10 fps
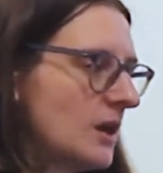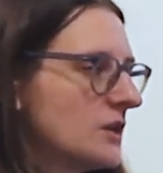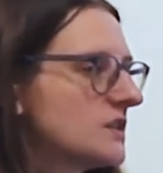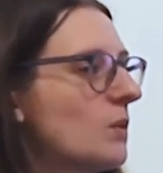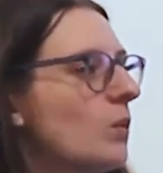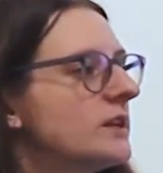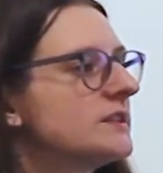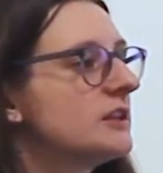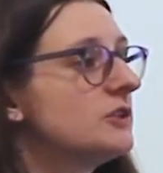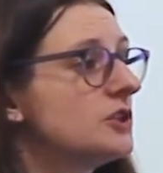So one
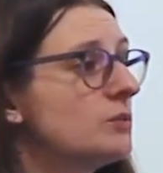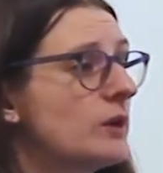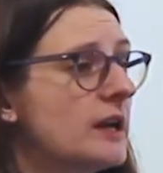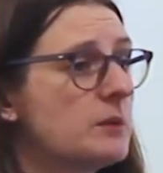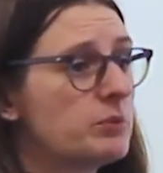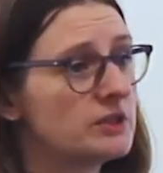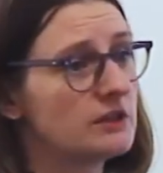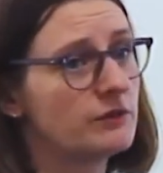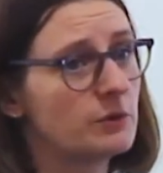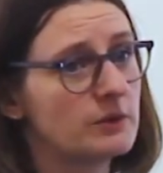solution we're
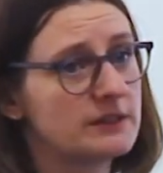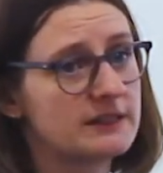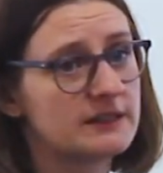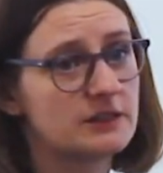putting forward is